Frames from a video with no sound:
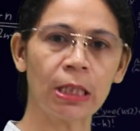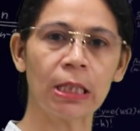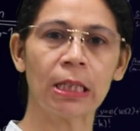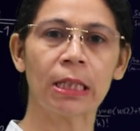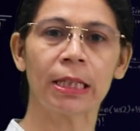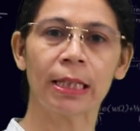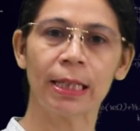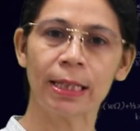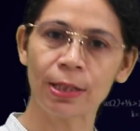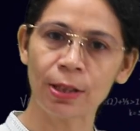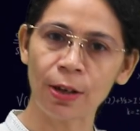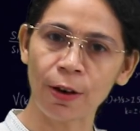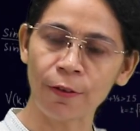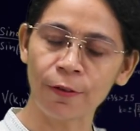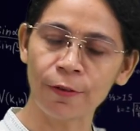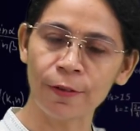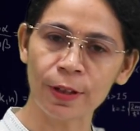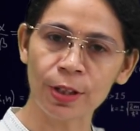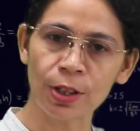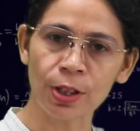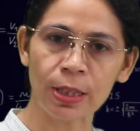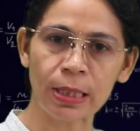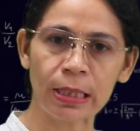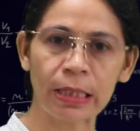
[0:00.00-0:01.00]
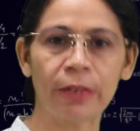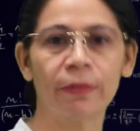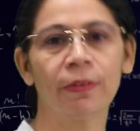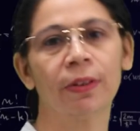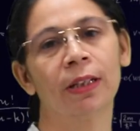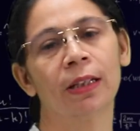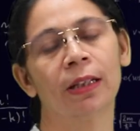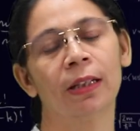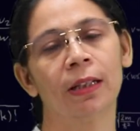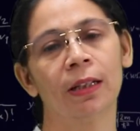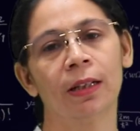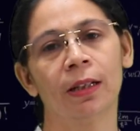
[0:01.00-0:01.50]
details of which is
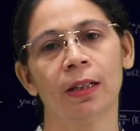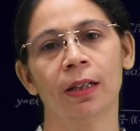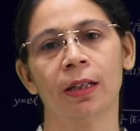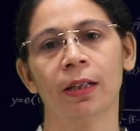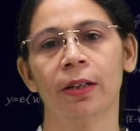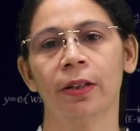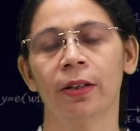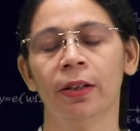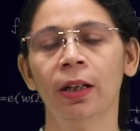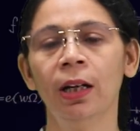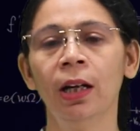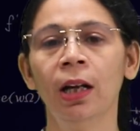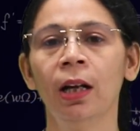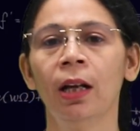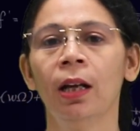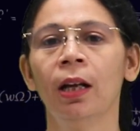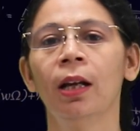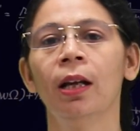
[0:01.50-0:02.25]
given here.